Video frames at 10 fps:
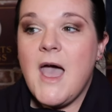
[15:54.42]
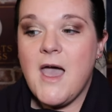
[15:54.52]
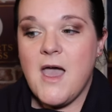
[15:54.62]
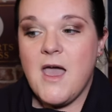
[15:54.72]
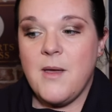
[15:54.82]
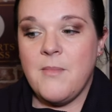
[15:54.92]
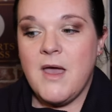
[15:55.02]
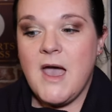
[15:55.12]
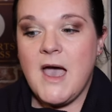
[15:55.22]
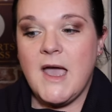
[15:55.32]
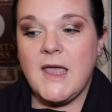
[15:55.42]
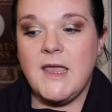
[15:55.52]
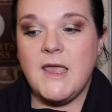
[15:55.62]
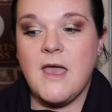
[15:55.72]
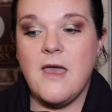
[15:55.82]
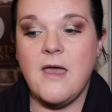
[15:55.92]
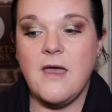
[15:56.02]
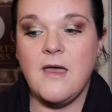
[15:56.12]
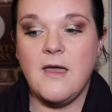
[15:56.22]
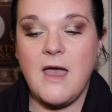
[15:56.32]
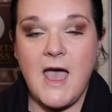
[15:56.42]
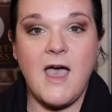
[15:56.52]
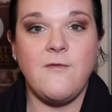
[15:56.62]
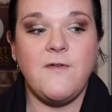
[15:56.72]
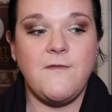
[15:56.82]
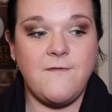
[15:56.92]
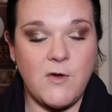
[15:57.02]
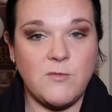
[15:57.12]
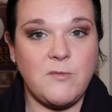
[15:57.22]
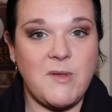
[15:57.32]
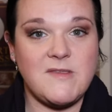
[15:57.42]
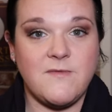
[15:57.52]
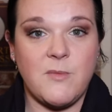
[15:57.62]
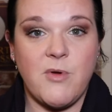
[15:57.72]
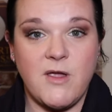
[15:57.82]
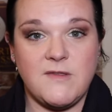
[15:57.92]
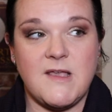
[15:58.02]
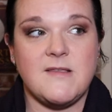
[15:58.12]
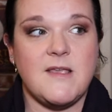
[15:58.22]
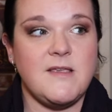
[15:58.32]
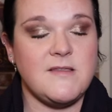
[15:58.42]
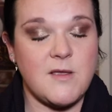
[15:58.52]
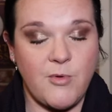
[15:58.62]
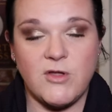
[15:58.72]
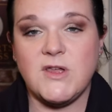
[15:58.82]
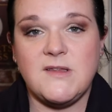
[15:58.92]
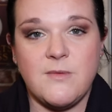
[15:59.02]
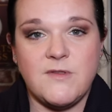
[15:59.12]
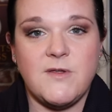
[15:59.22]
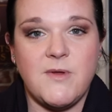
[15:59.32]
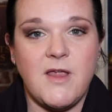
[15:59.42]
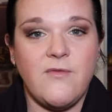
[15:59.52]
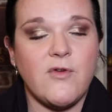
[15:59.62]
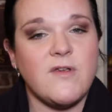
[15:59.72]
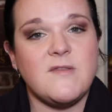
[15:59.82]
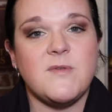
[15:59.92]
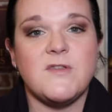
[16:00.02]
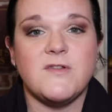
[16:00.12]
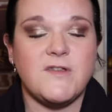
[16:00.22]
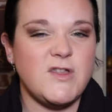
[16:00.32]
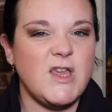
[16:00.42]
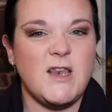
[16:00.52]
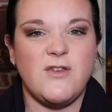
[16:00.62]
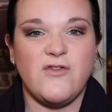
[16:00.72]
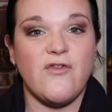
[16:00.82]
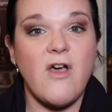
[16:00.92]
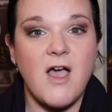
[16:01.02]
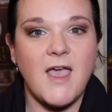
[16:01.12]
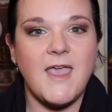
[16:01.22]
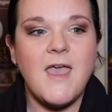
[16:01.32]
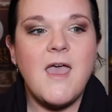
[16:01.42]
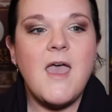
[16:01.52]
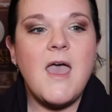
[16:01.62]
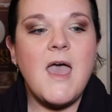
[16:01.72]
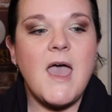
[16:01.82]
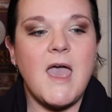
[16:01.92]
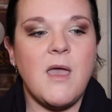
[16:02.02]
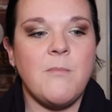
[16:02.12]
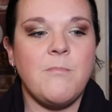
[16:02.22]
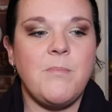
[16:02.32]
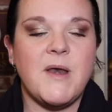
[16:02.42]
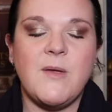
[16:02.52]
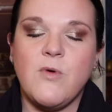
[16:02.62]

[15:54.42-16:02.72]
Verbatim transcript: um, I have filmed bits of the process. It's a project I was doing over Christmas just to chill and try. Um, but I